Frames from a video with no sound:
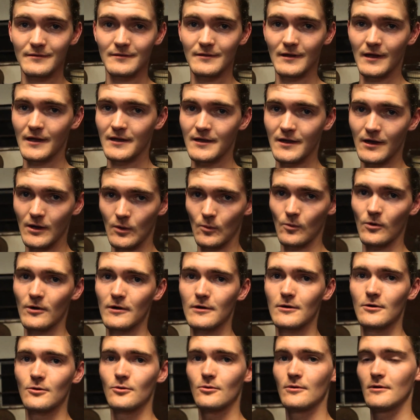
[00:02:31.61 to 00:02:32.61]
I cut
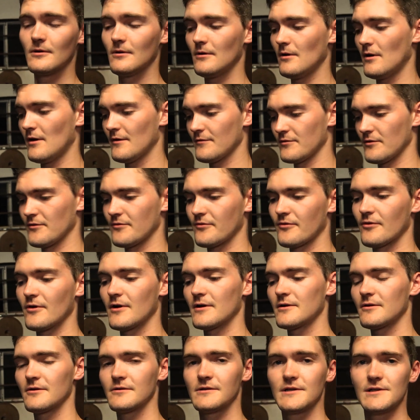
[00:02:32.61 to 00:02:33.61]
one coil off the
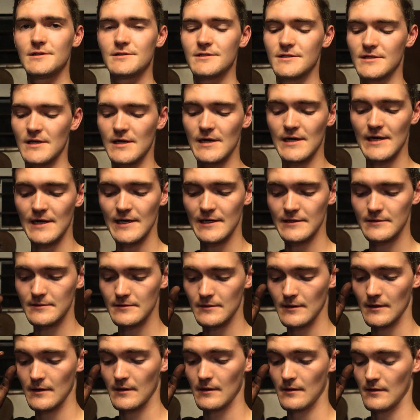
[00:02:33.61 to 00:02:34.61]
front on each side,
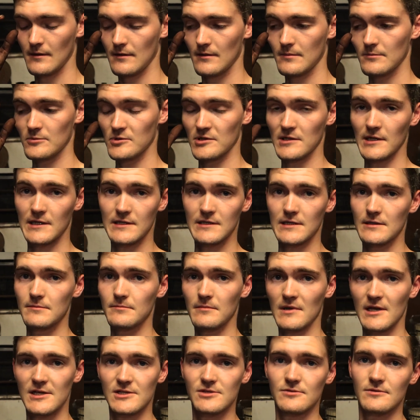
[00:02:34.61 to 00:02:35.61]
but I didn't
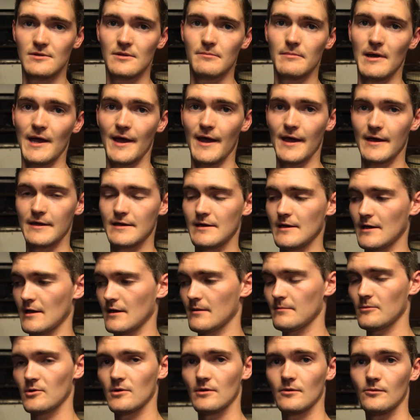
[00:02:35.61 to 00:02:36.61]
mess with the back yet.
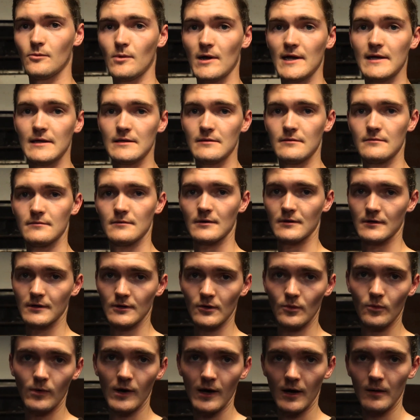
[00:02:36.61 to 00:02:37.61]
I'm going to wait a
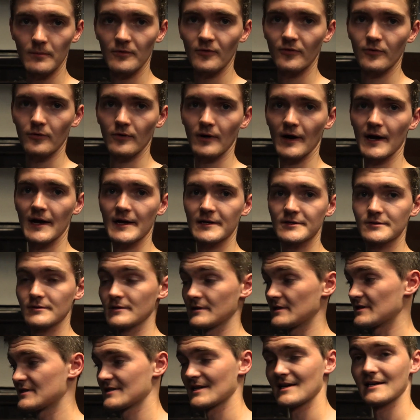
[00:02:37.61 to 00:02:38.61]
little while before I
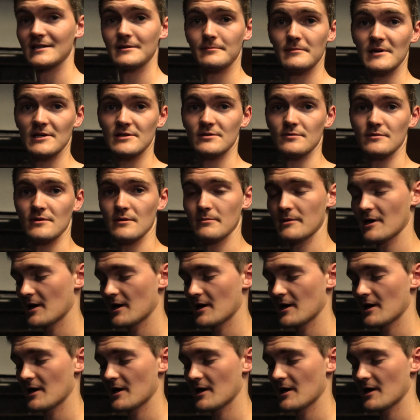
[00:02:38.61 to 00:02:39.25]
actually decide to mess with the